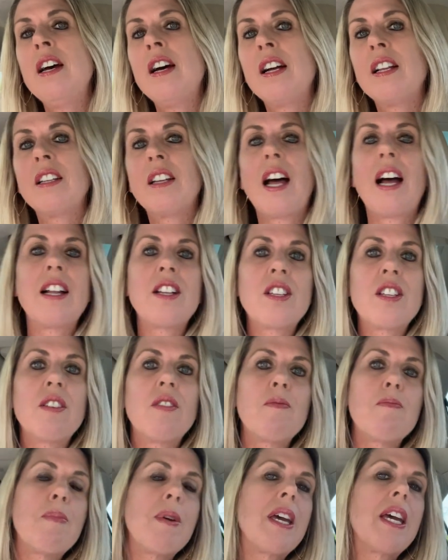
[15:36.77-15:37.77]
lots
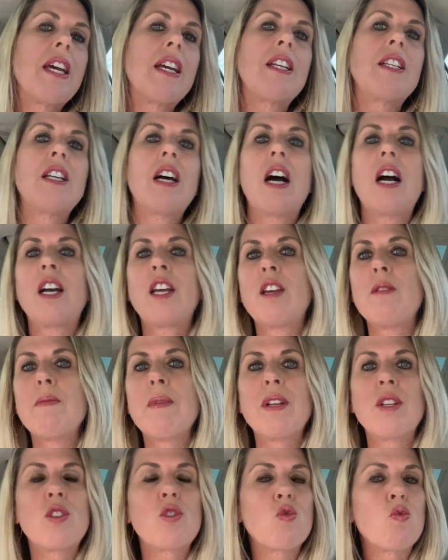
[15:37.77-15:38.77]
of big
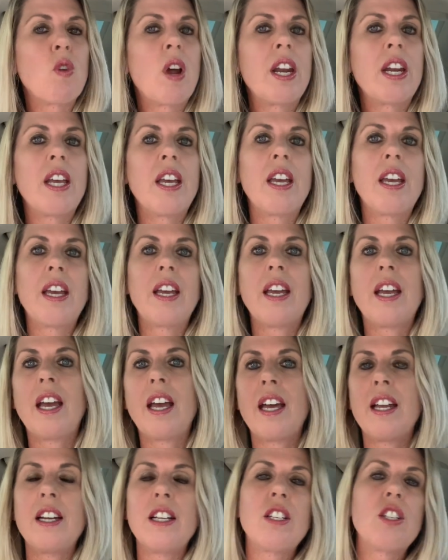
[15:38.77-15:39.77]
documents running
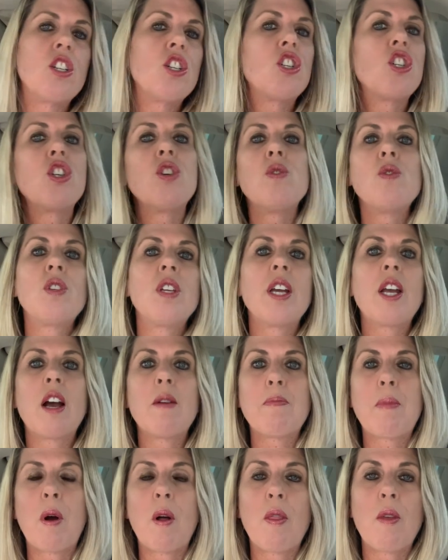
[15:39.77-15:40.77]
and it's just using
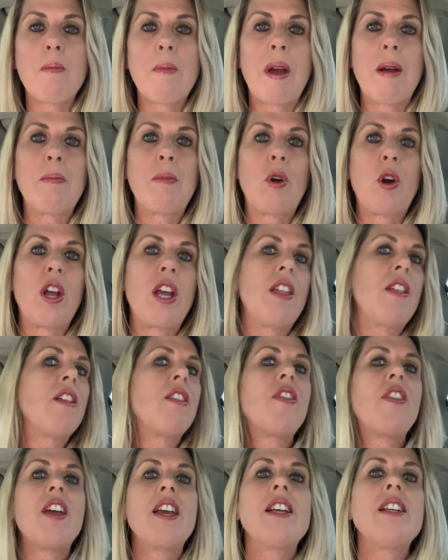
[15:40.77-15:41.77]
up all the memory that
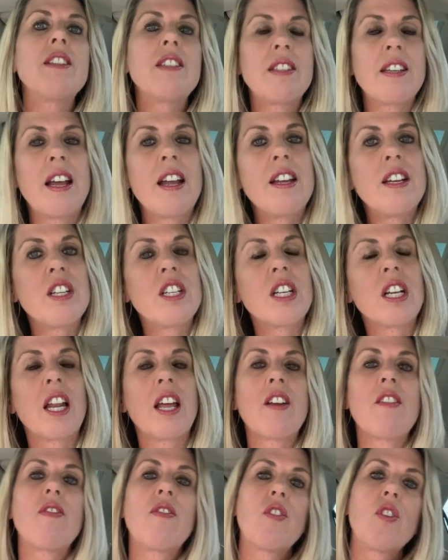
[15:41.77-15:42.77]
things tend to
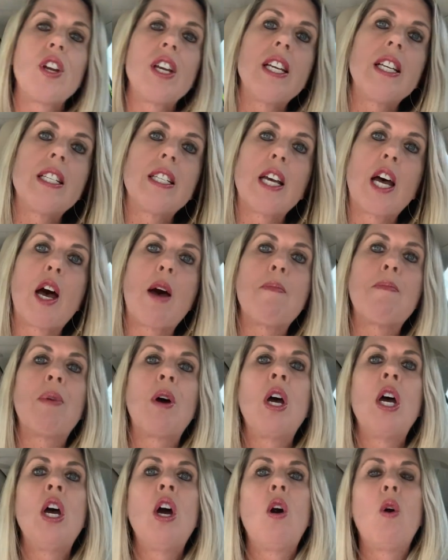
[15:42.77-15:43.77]
like freeze up
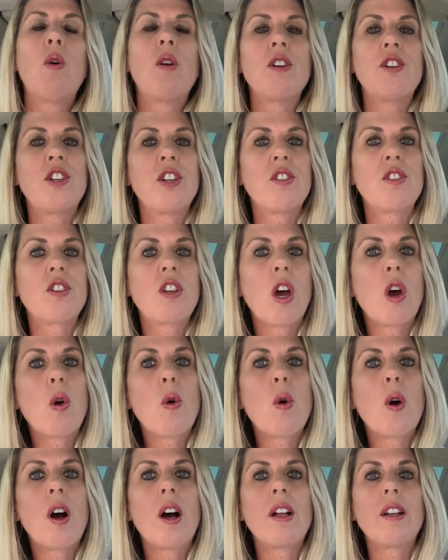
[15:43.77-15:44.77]
or just
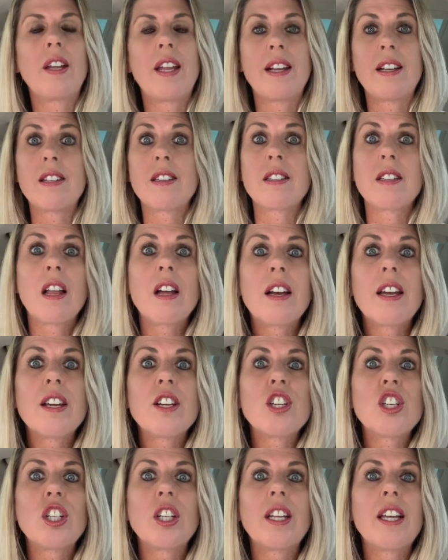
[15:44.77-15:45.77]
go like
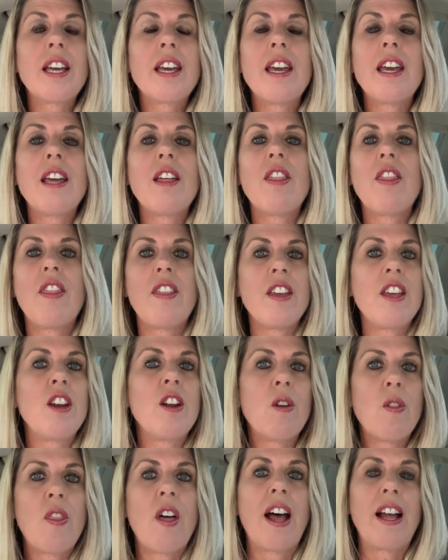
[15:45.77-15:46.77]
sluggishly you
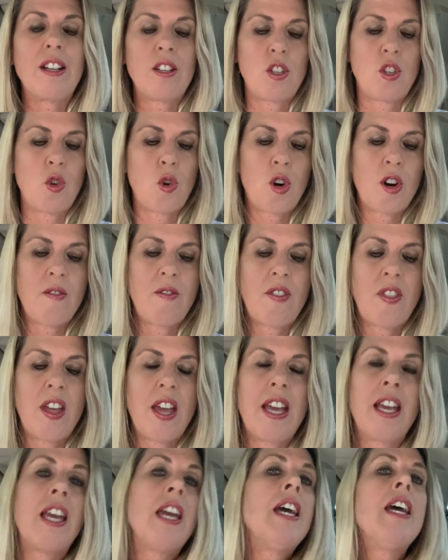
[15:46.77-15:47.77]
know that sort of
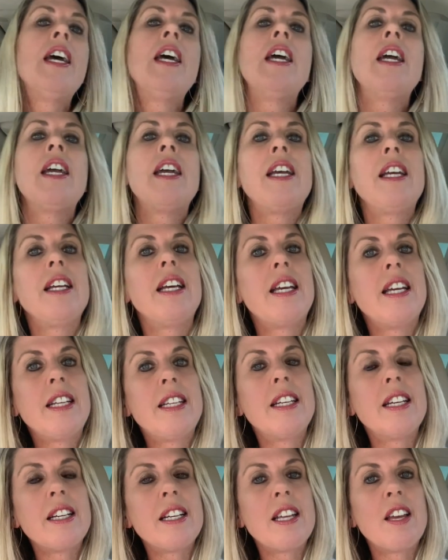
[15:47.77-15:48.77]
thing he, he
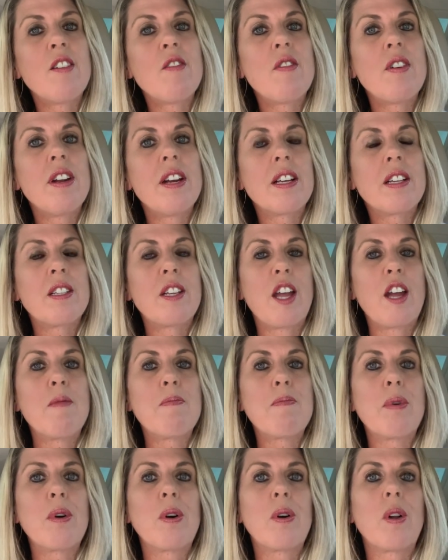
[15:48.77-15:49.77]
did give an
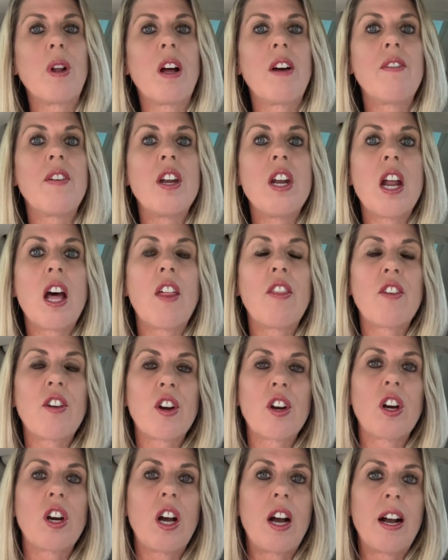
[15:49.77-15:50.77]
example of
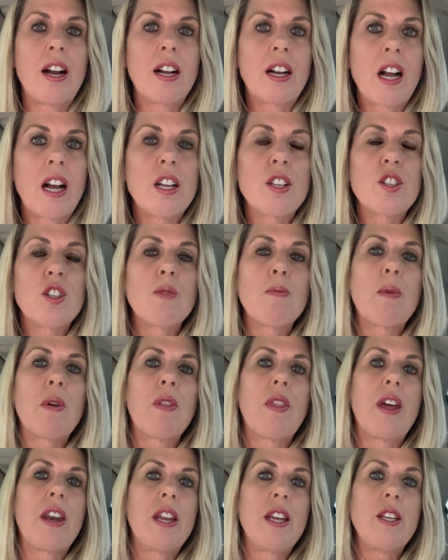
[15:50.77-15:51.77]
another uh, customer
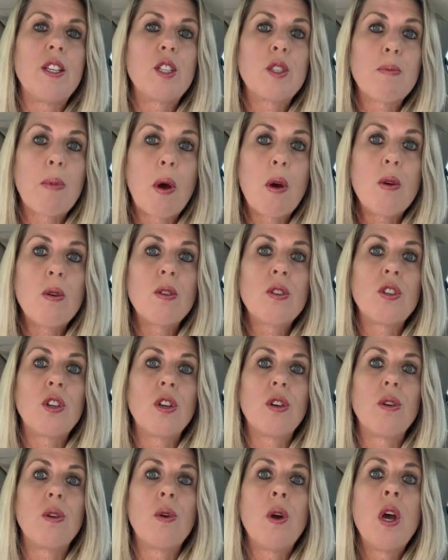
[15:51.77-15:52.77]
that he spoke
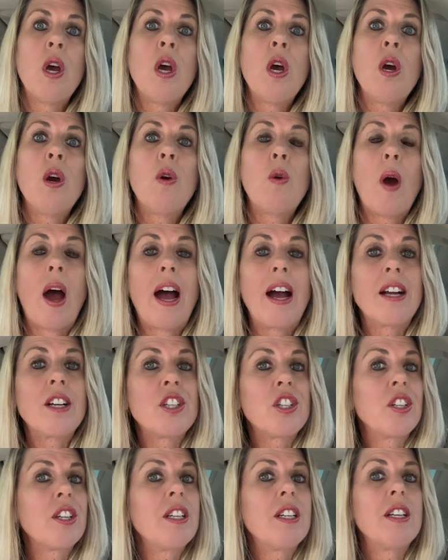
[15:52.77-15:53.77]
to who
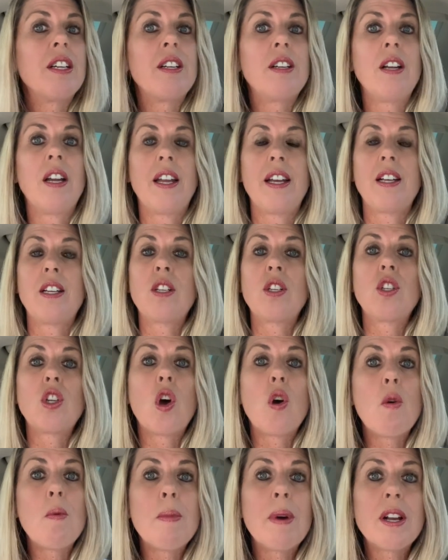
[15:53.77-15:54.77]
actually did like
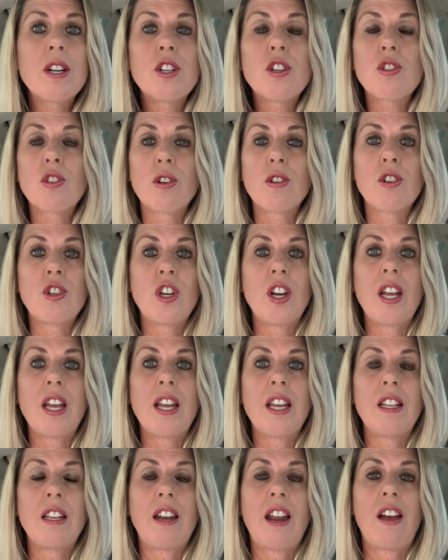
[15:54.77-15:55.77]
so much searching
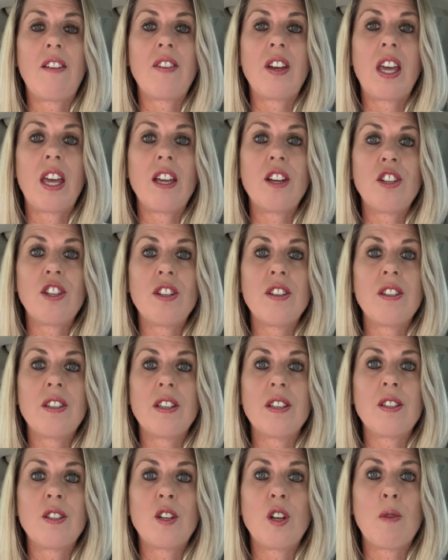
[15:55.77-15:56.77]
in the navigation
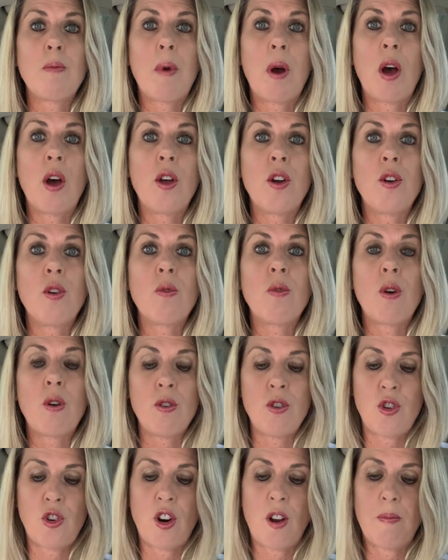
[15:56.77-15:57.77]
system on
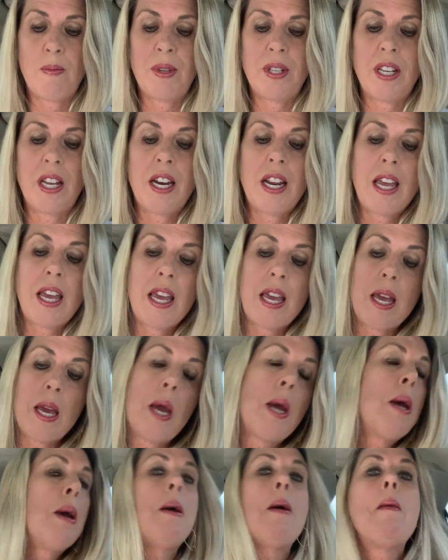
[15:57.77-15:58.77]
road trips that he
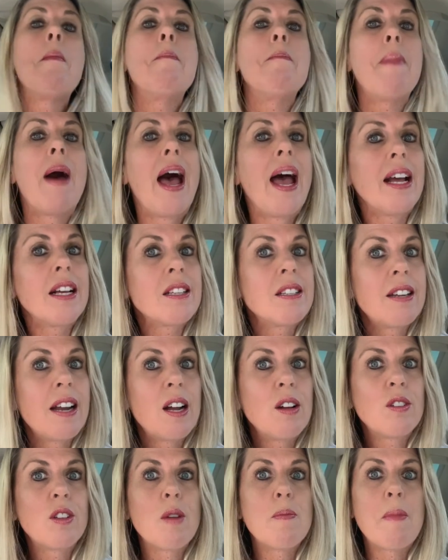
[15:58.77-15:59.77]
maxed
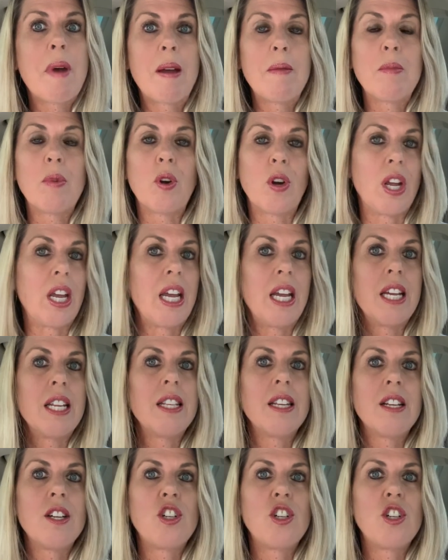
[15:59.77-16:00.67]
out the memory in the